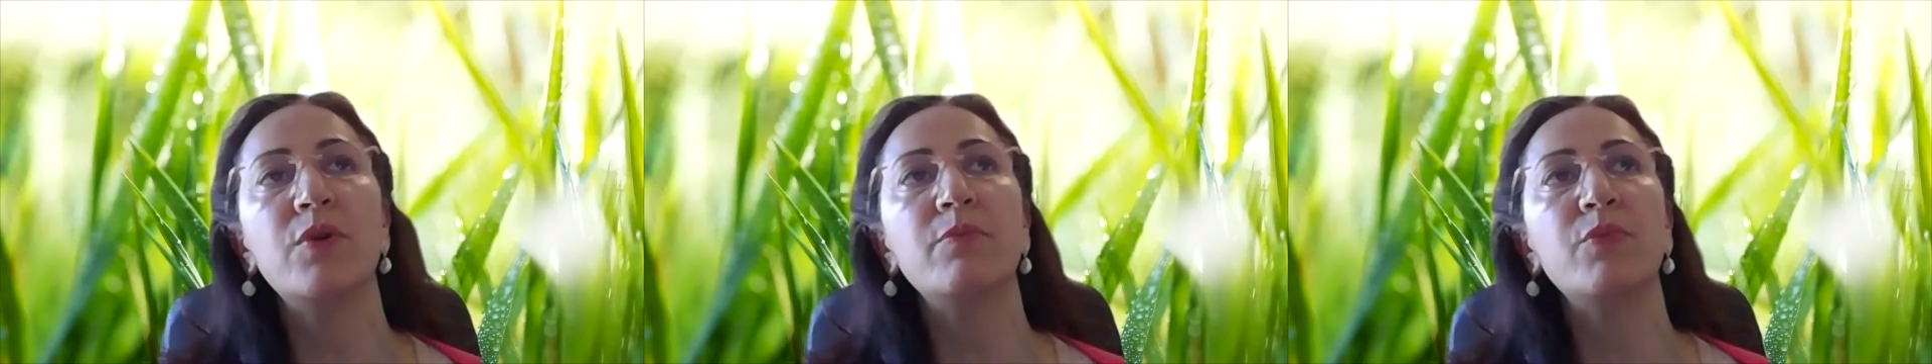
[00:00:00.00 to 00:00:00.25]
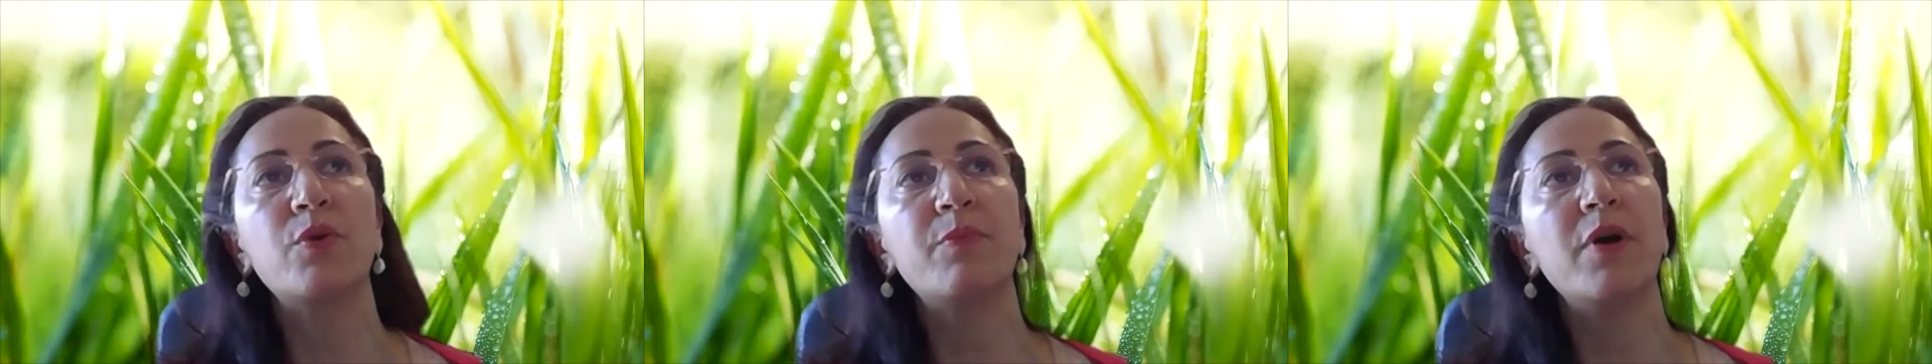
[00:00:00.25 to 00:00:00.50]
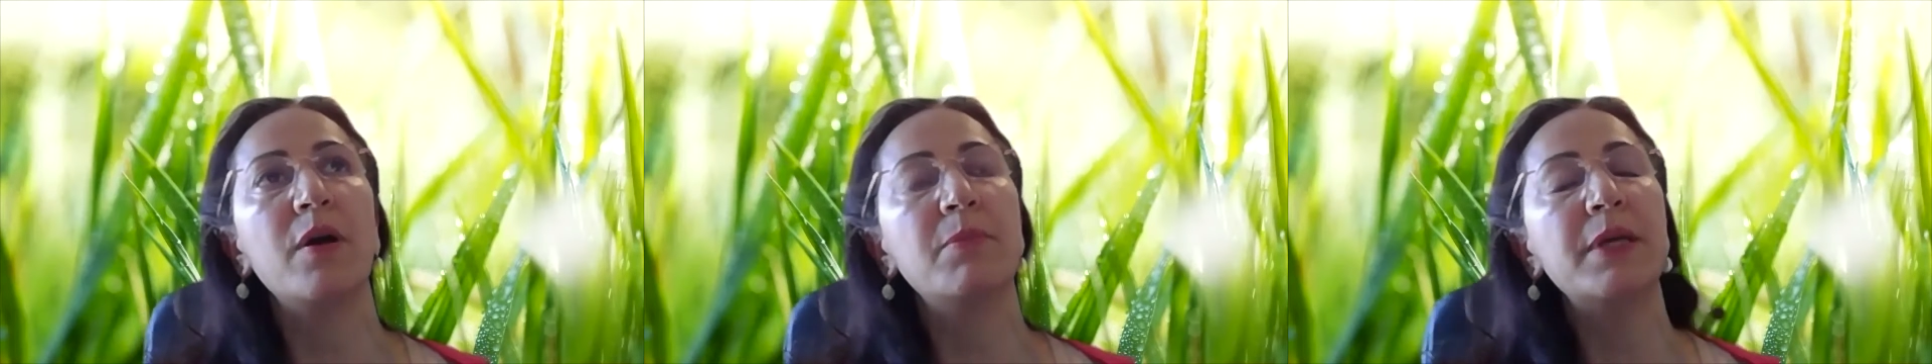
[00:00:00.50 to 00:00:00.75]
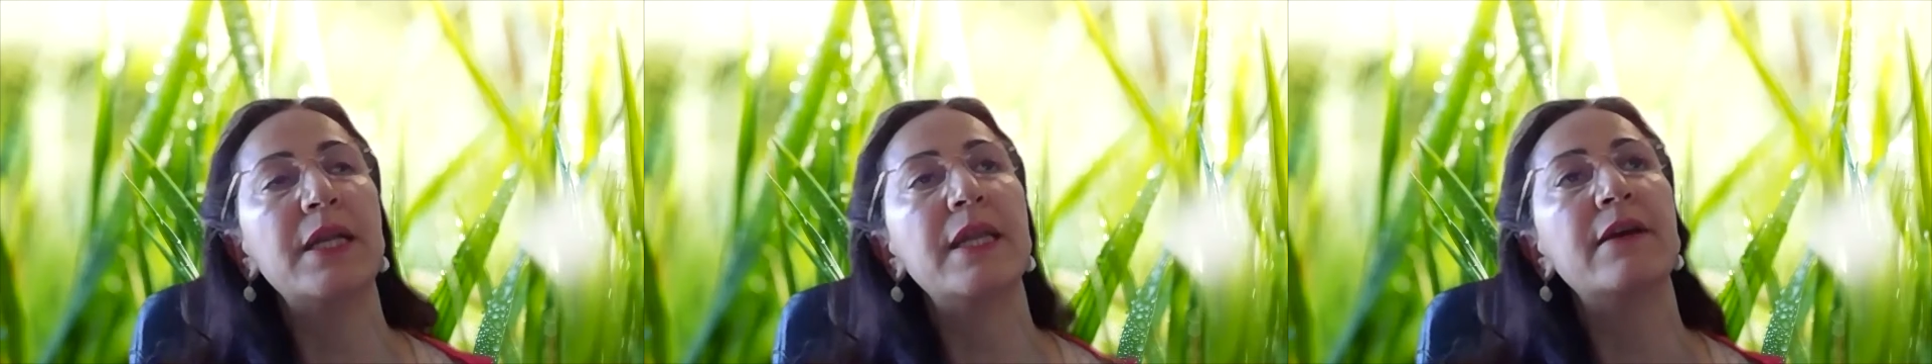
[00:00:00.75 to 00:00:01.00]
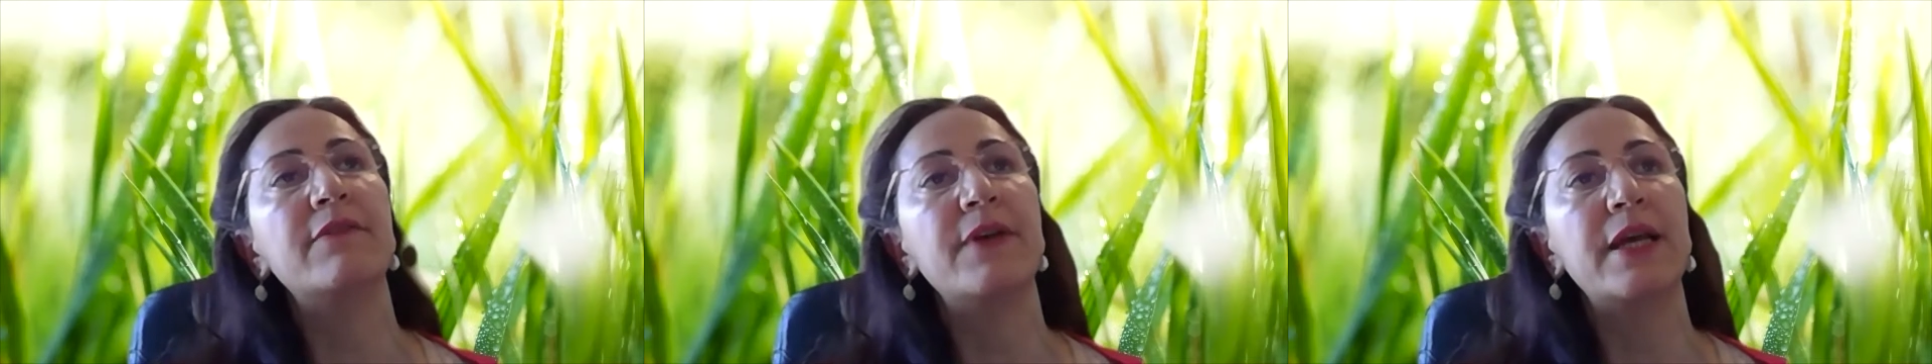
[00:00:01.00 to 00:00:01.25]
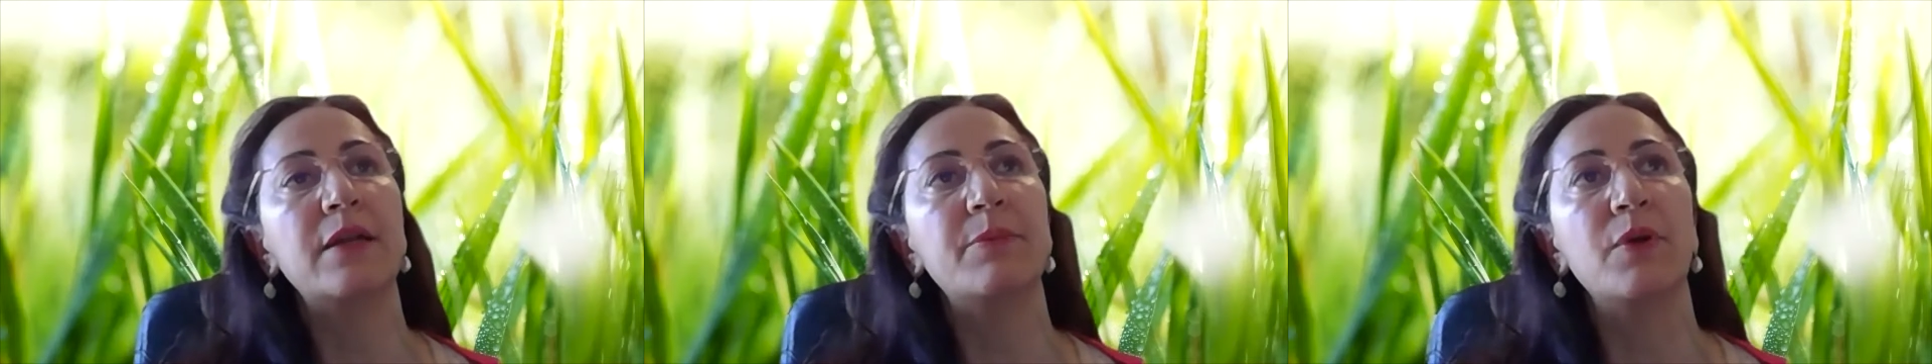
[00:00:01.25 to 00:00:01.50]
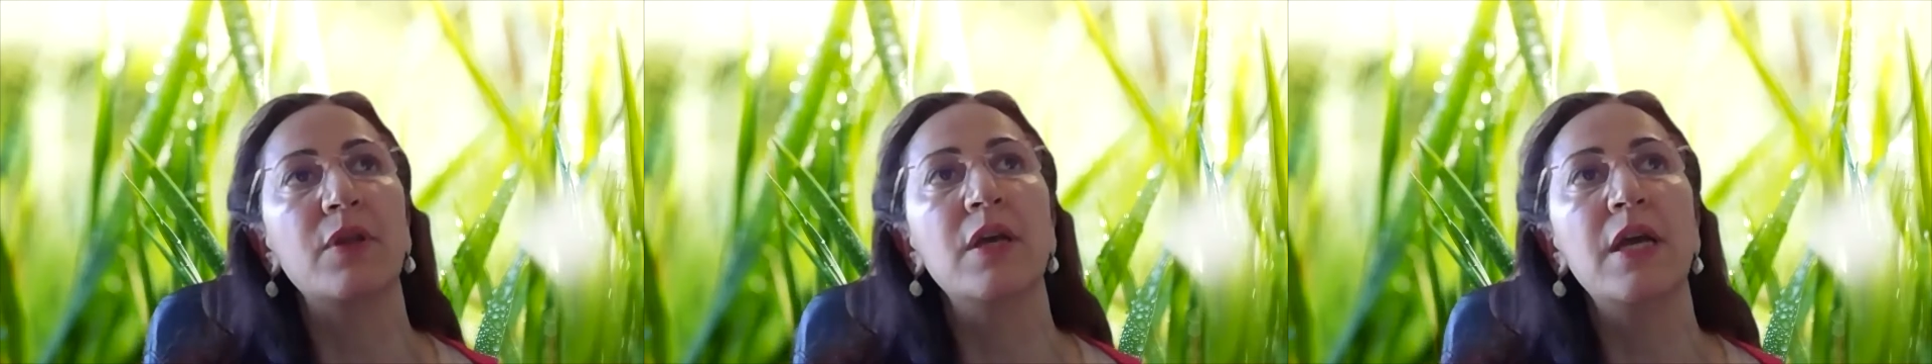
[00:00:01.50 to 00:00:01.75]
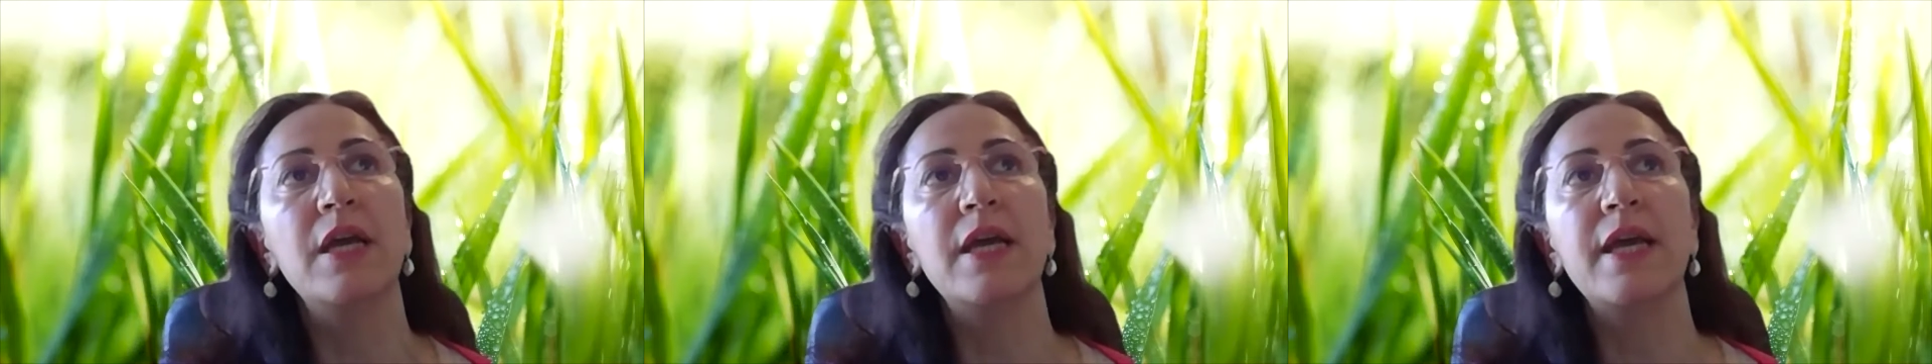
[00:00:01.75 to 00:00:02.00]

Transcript: and more publicly available.